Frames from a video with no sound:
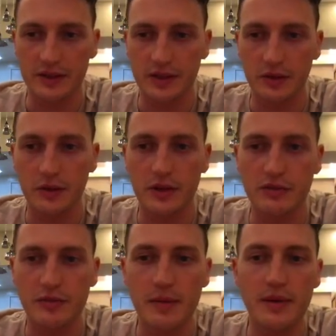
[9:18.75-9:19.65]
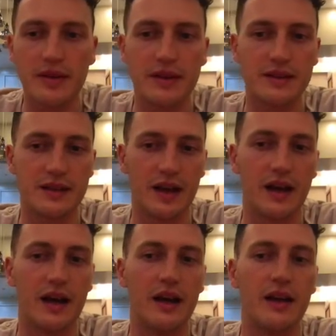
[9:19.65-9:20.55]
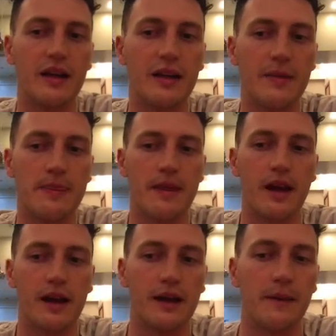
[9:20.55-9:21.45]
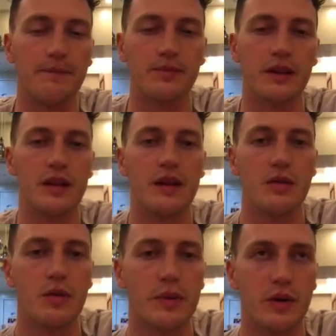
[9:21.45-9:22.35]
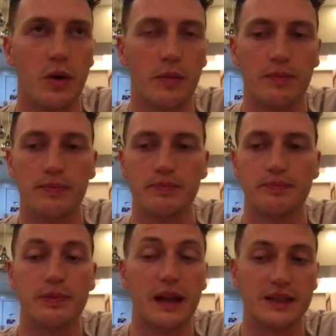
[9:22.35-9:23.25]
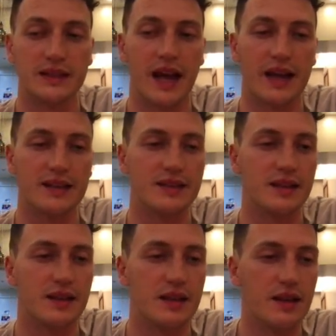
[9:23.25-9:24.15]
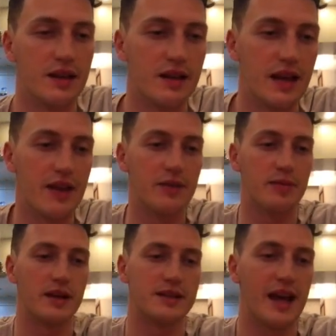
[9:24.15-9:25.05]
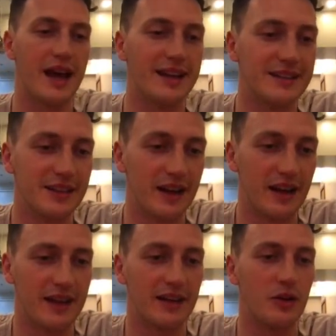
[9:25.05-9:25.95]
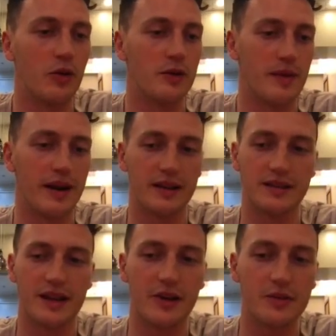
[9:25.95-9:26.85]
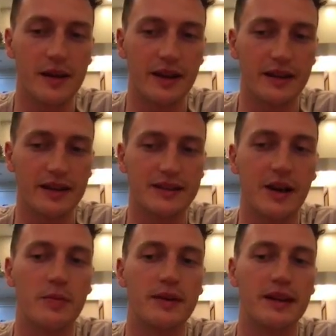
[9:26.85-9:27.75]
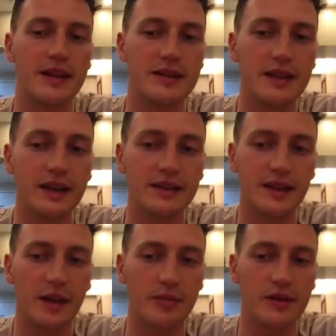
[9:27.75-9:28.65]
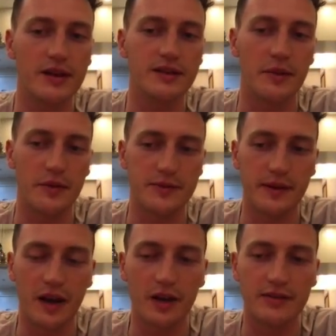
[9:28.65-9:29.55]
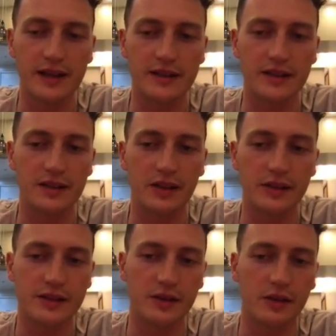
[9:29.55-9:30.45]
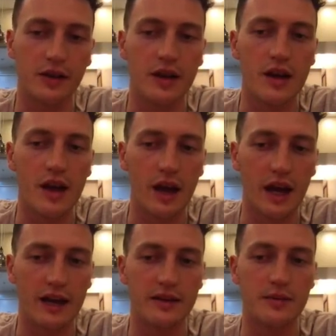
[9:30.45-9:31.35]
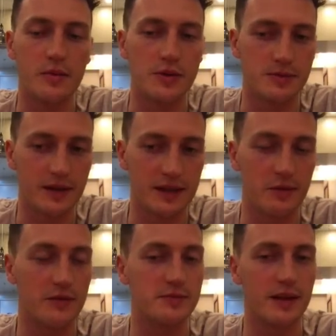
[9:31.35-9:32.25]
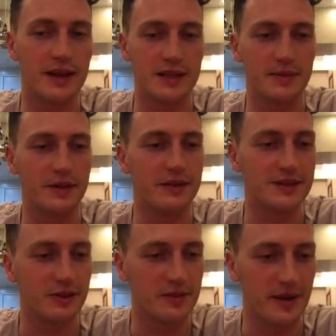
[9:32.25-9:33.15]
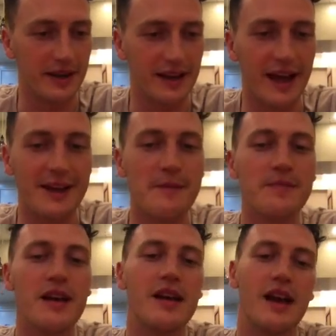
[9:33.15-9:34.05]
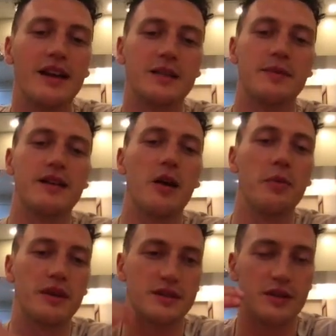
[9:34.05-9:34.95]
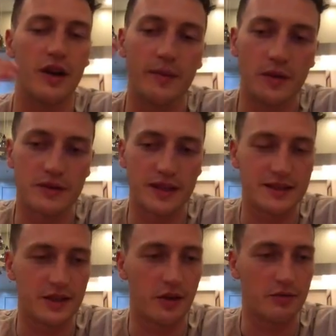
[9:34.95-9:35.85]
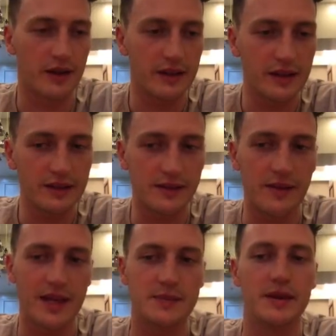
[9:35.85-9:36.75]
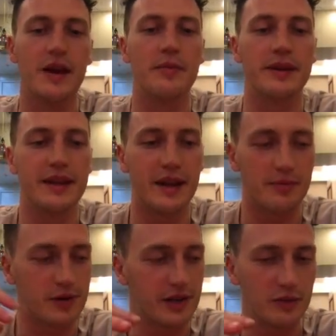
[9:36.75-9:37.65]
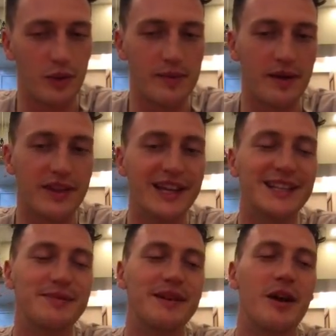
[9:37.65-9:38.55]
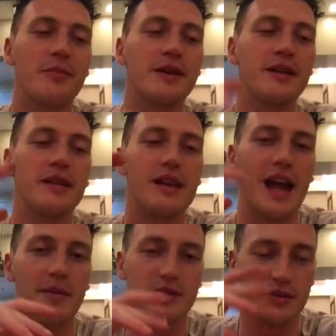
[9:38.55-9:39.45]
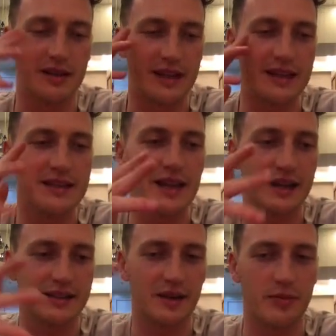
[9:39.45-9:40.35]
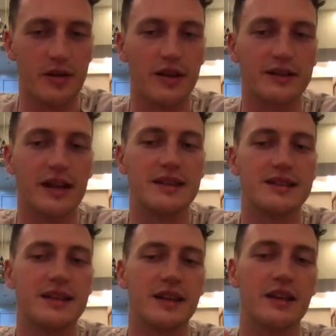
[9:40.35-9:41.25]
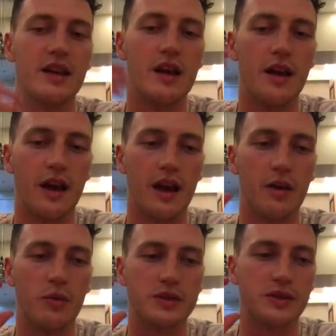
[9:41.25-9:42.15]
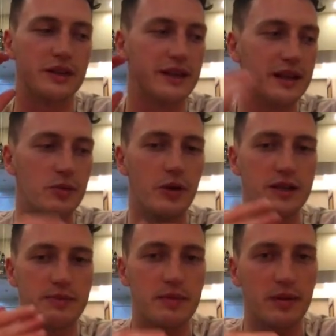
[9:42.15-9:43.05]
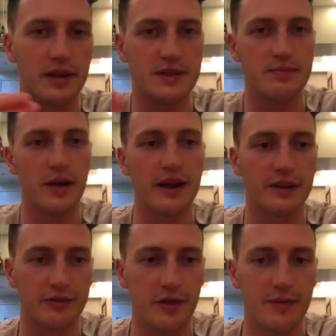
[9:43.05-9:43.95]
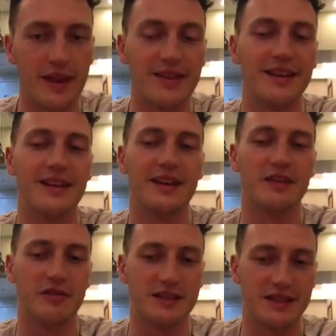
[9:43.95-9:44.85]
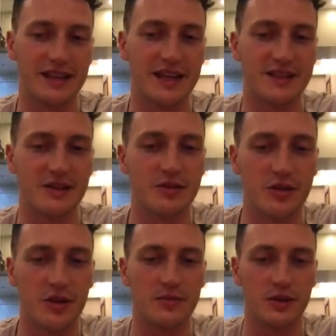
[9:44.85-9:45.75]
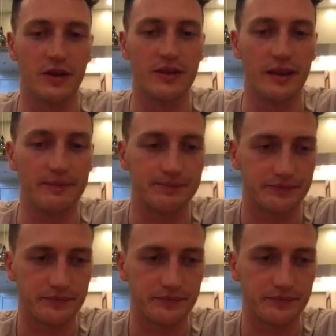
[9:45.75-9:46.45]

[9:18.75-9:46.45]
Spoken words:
So you remember that these are what we call blaster ads, heavy blaster ads, and an automatic. So the automatic is helping index our product. We've spent $118, so the most money we've spent has been on this automatic ad, and it's been helping us climb those SEO rankings. It's been helping get our product web out there, and it's been helping Amazon index our product and seeing what sort of keywords people are actually buying it from, and then increasing the SEO terms on them.